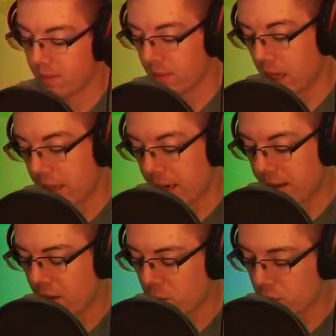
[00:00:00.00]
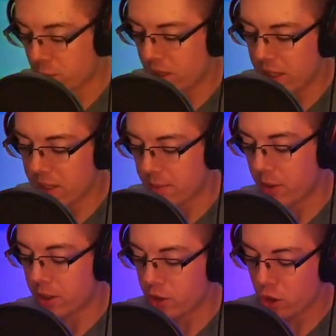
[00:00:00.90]
And then I think we'll split this up
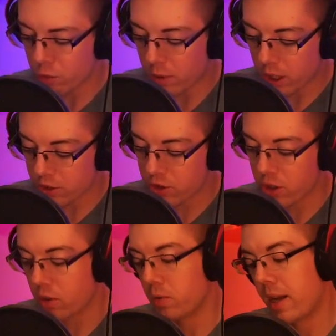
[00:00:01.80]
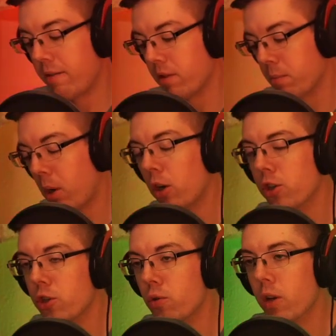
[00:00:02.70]
into 2 parts, so we'll have the
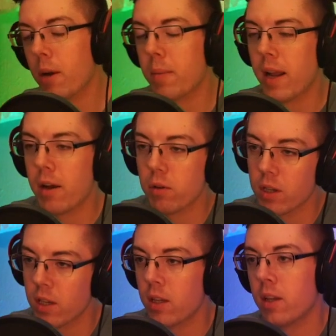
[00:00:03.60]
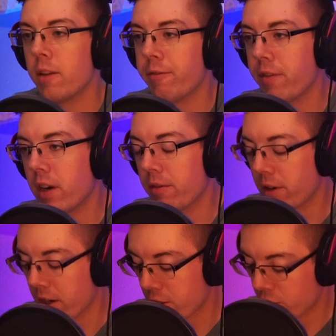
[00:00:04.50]
part 2 coming out very,
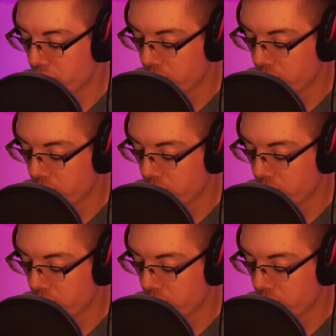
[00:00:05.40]
very soon